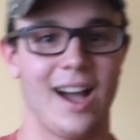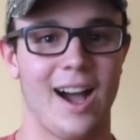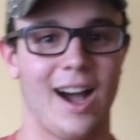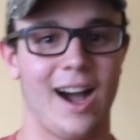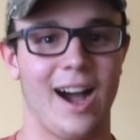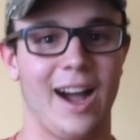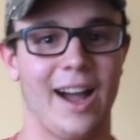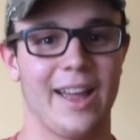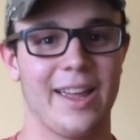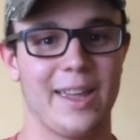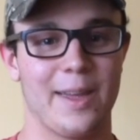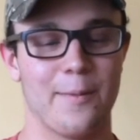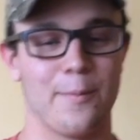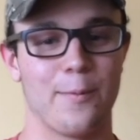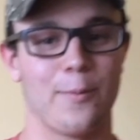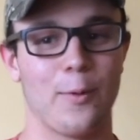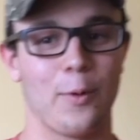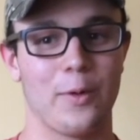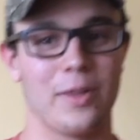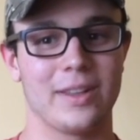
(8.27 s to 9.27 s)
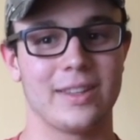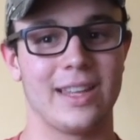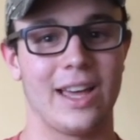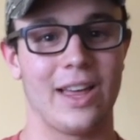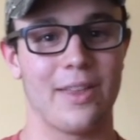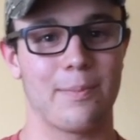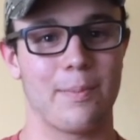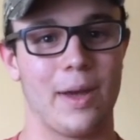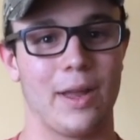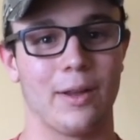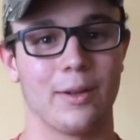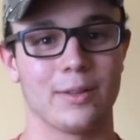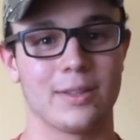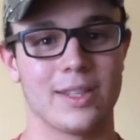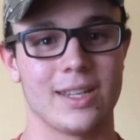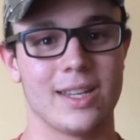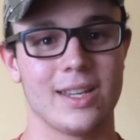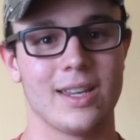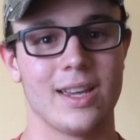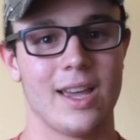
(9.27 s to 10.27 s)
I am for the death
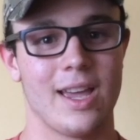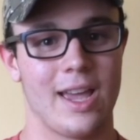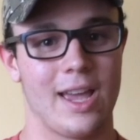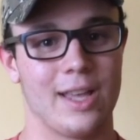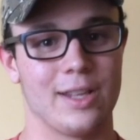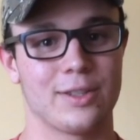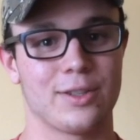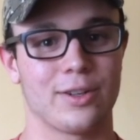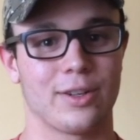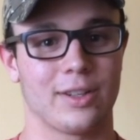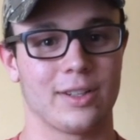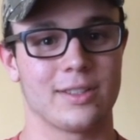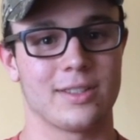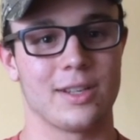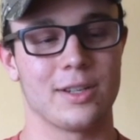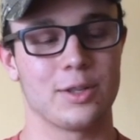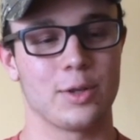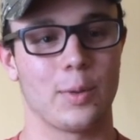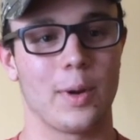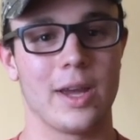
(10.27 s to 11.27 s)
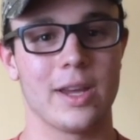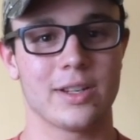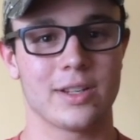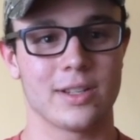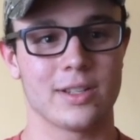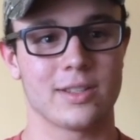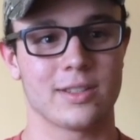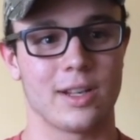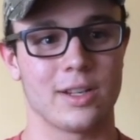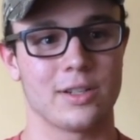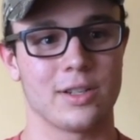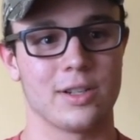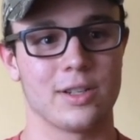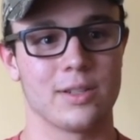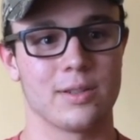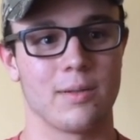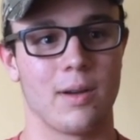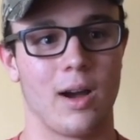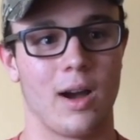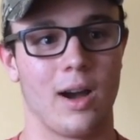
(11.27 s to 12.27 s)
penalty in certain situations such
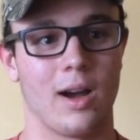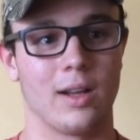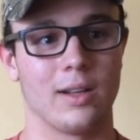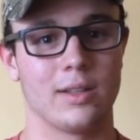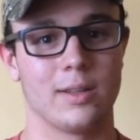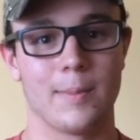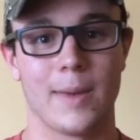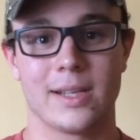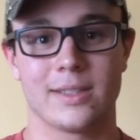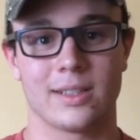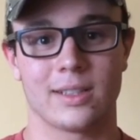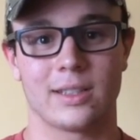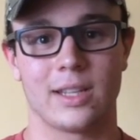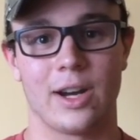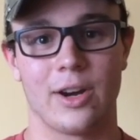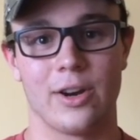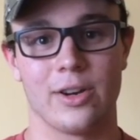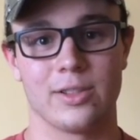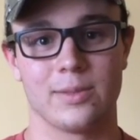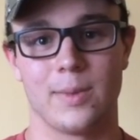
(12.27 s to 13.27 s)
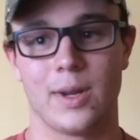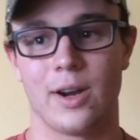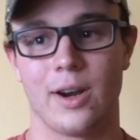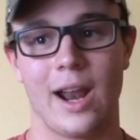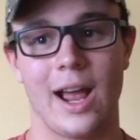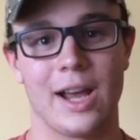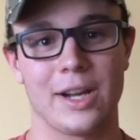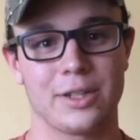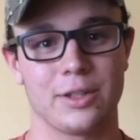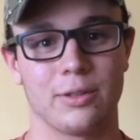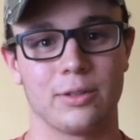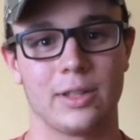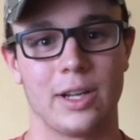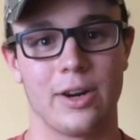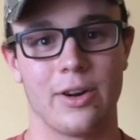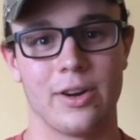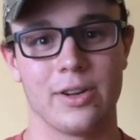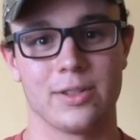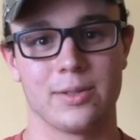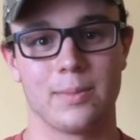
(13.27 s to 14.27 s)
as domestic terrorism, international
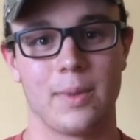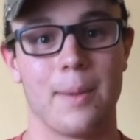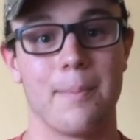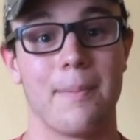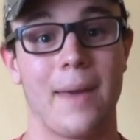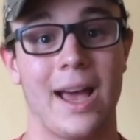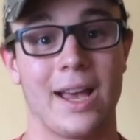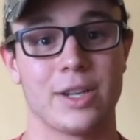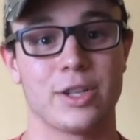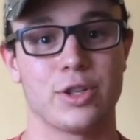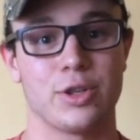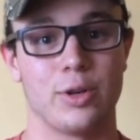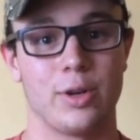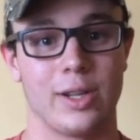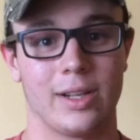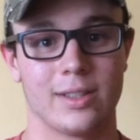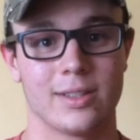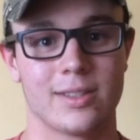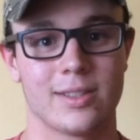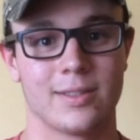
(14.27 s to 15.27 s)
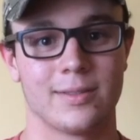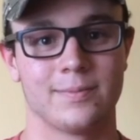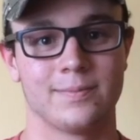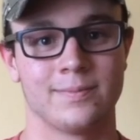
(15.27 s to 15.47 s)
terrorism, and mass shootings.